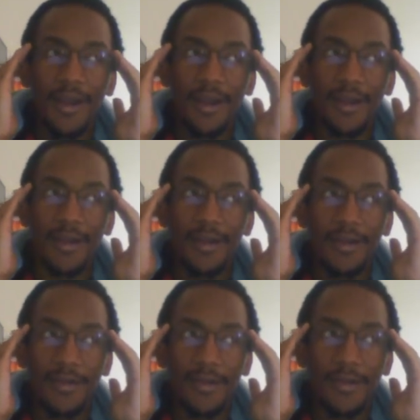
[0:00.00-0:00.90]

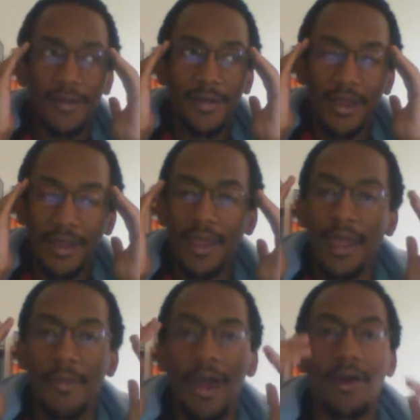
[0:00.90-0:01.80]
And
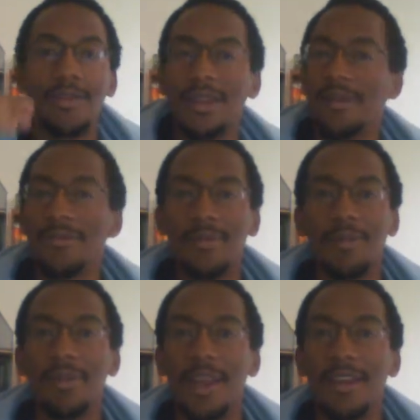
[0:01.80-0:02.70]
came out. He
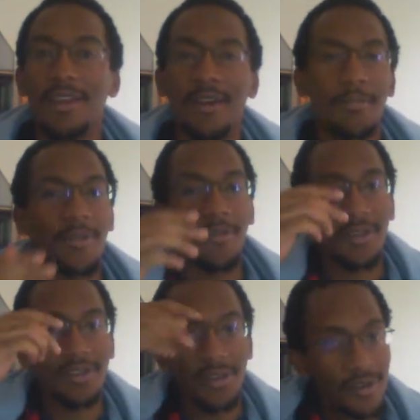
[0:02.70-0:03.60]
played it up. He
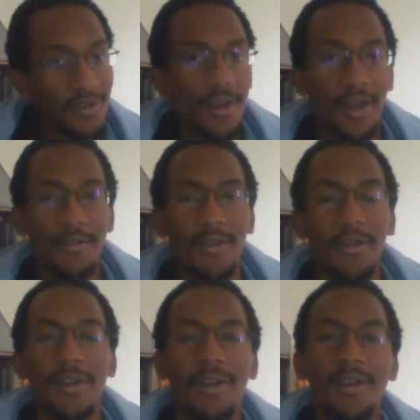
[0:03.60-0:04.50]
eventually took off the
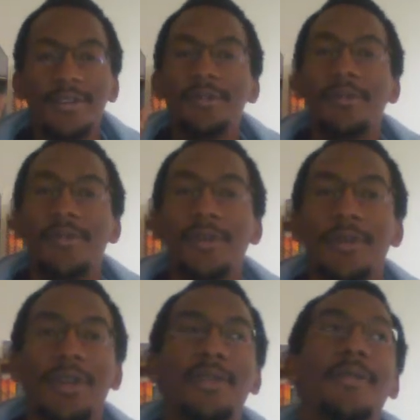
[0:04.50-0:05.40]
hood,
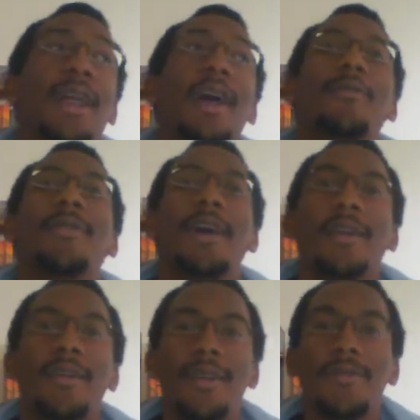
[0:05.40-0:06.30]
revealed it, laughed
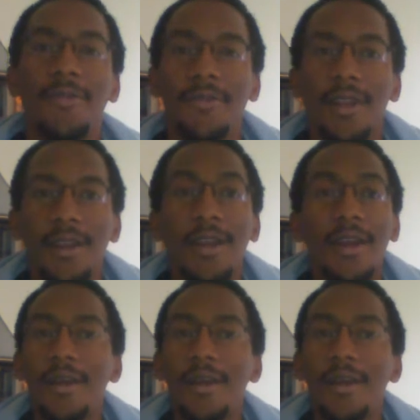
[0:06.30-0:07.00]
like an evil villain.